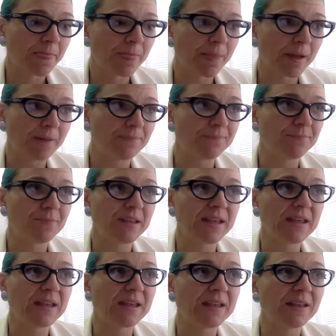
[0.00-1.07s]
but
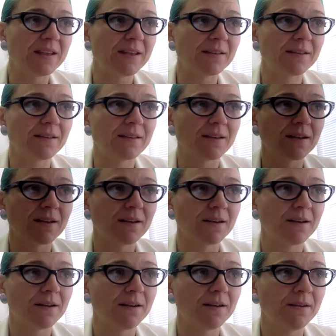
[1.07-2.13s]
the
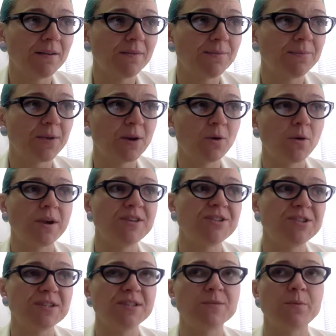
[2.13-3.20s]

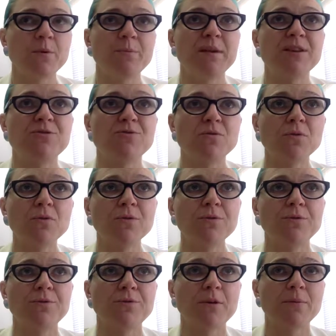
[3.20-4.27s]
questions will be drawn
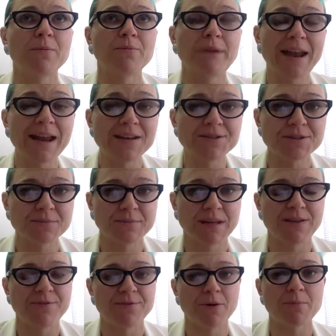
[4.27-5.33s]

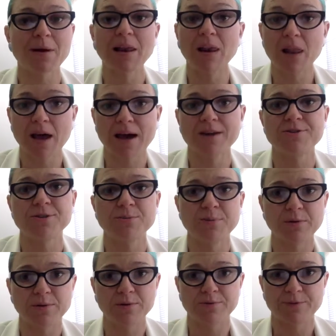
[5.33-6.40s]
randomly from a larger
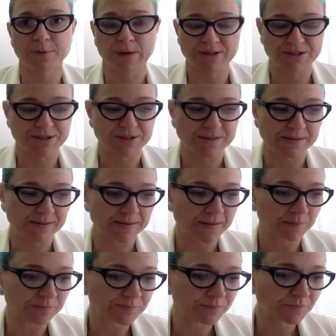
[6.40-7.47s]
pool of questions.
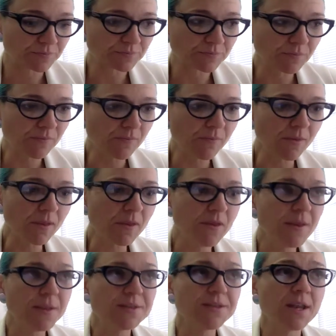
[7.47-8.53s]

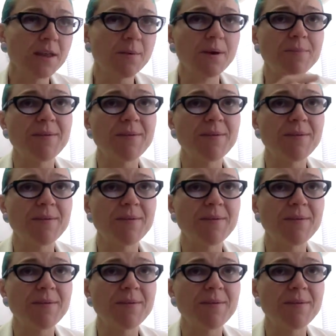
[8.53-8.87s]
So you won't